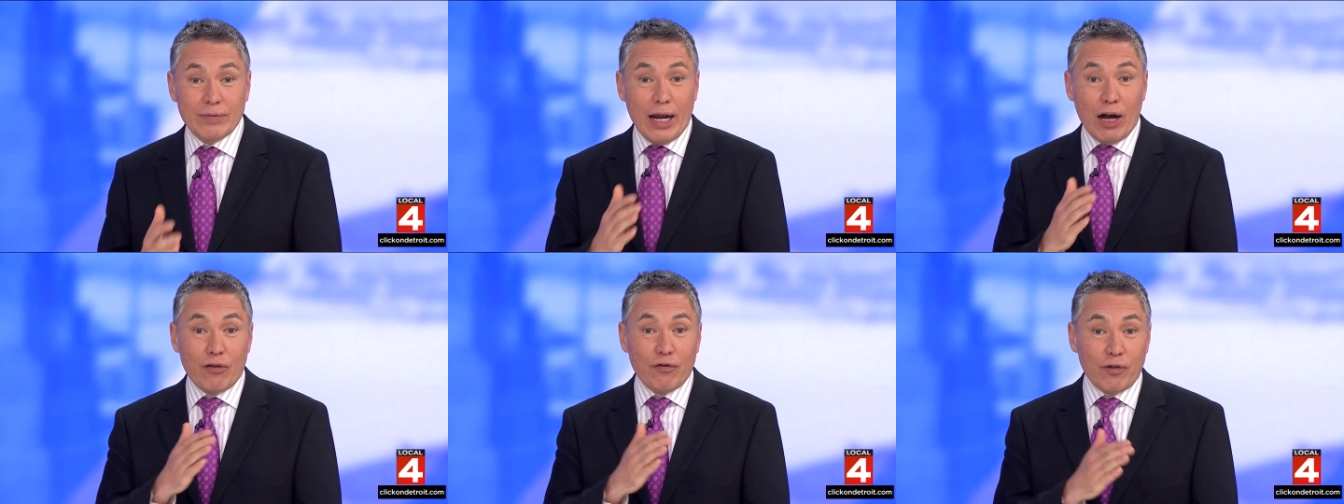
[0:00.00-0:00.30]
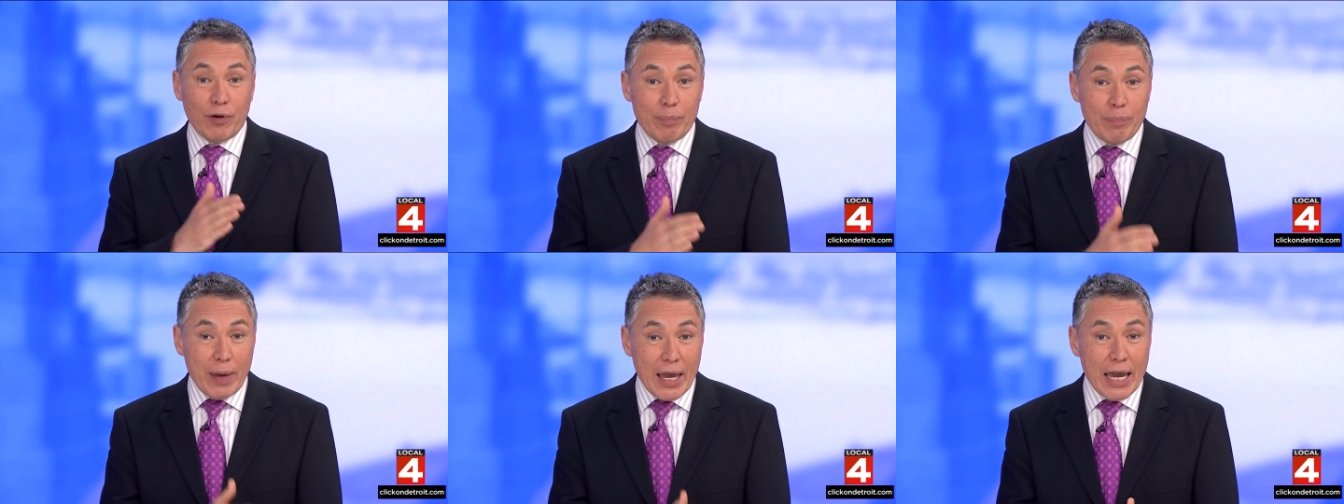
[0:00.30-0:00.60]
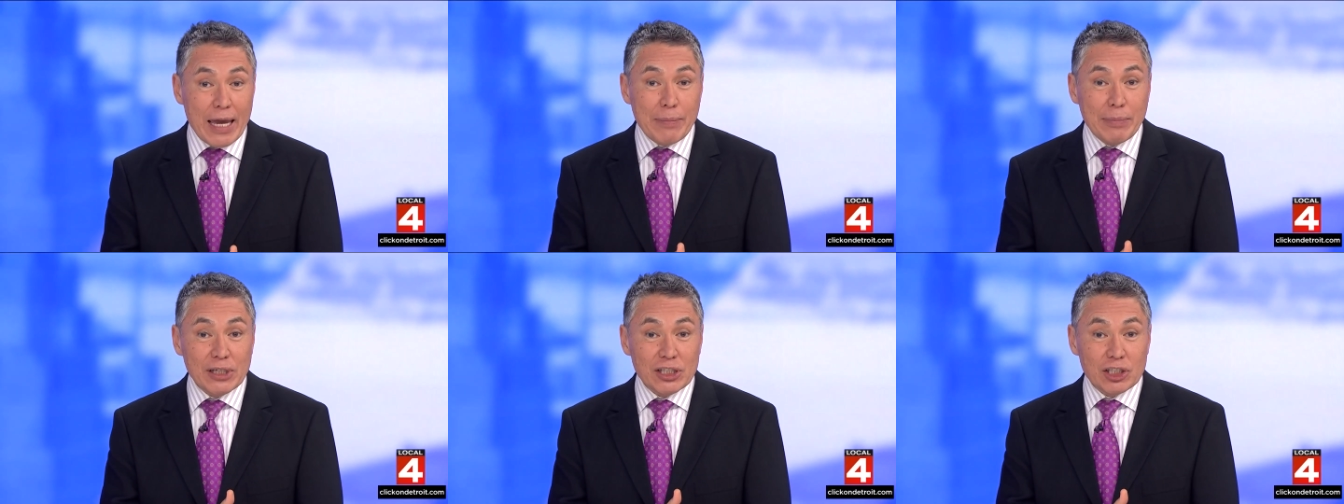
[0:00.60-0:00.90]
Now, for
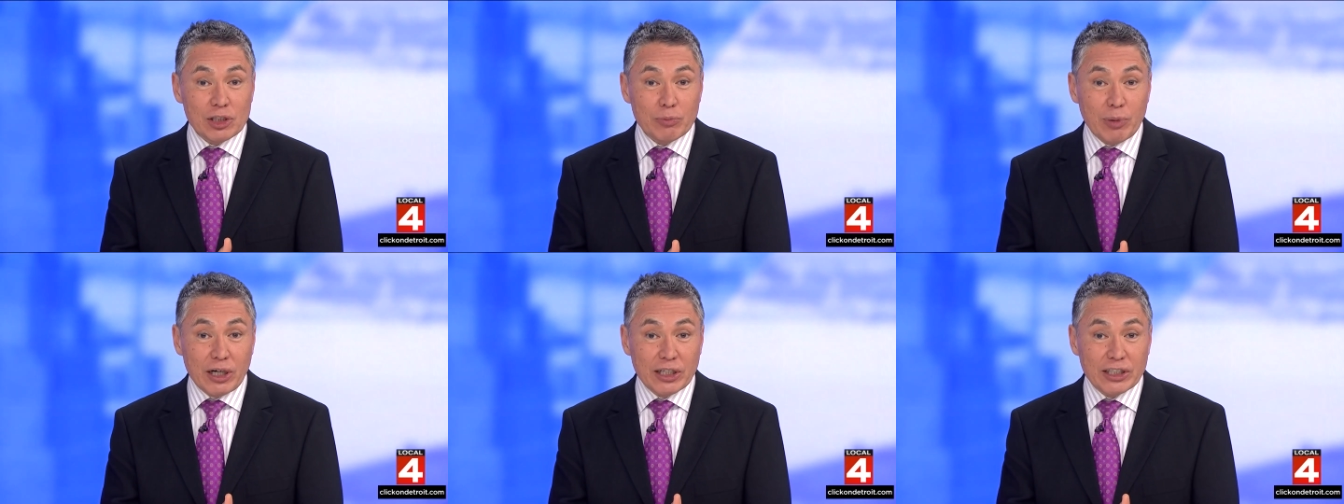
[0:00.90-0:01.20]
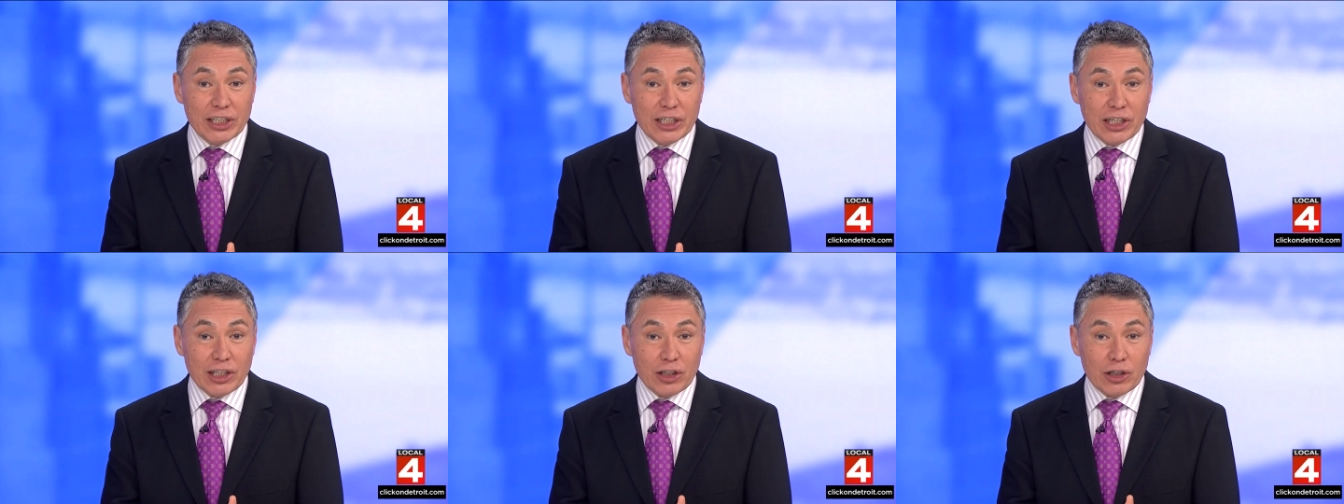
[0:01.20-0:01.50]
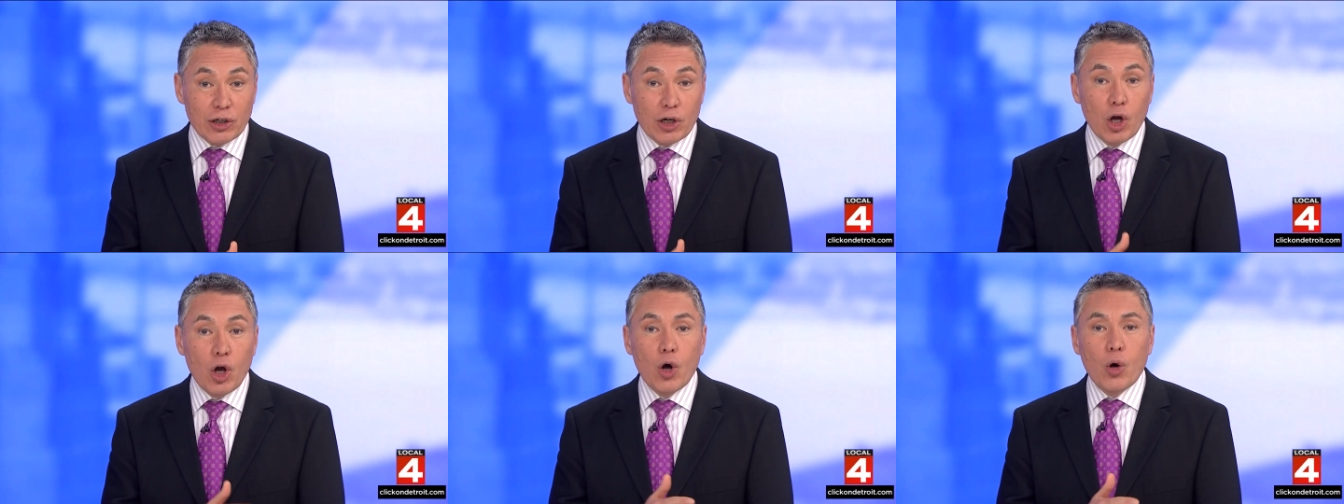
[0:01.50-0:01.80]
babies in
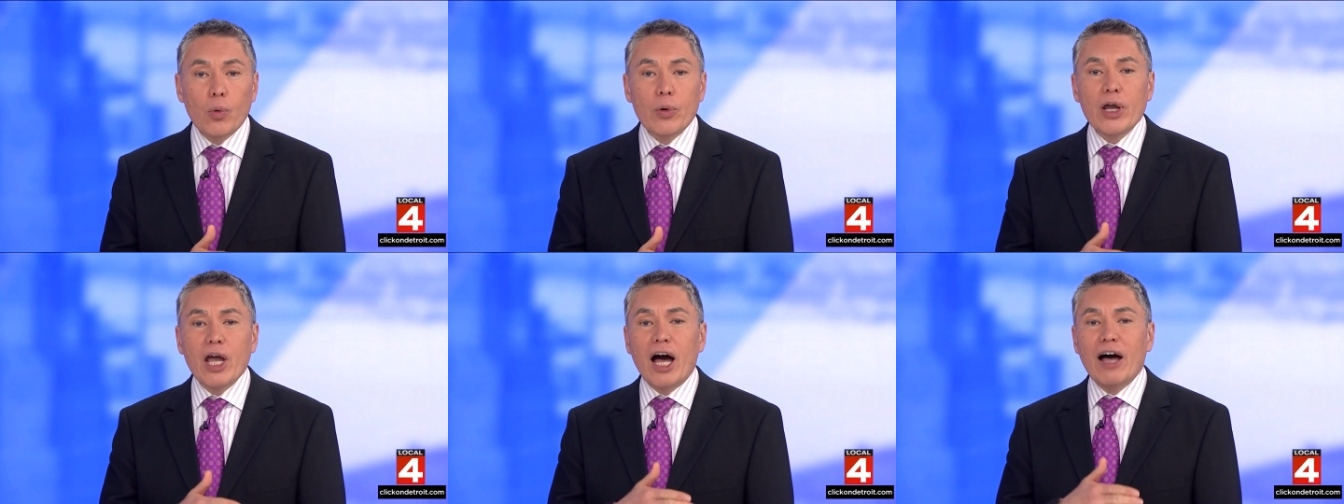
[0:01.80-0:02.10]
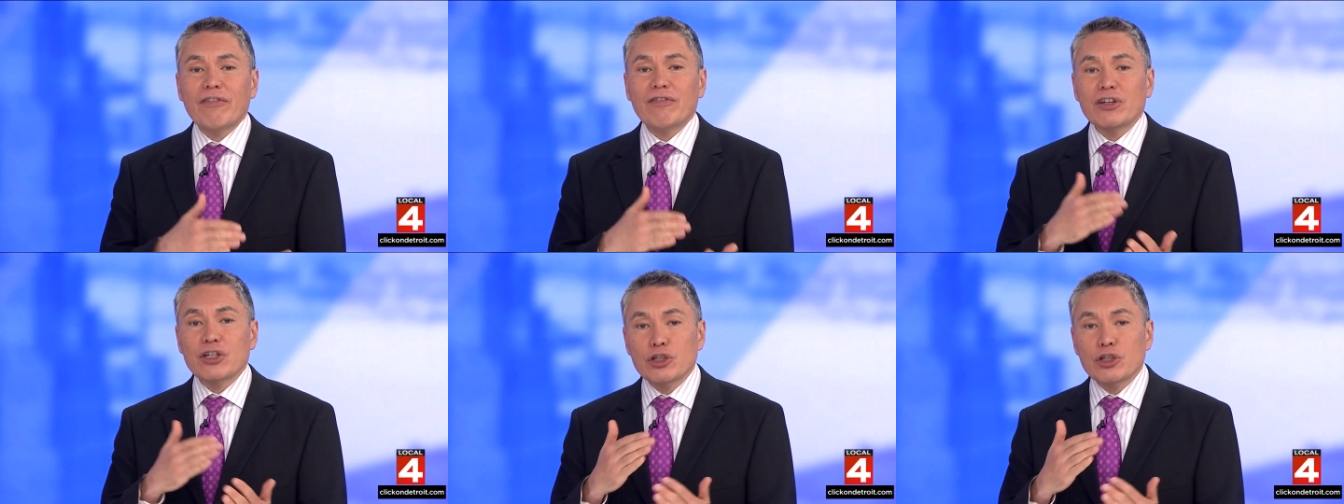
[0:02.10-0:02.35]
particular, we often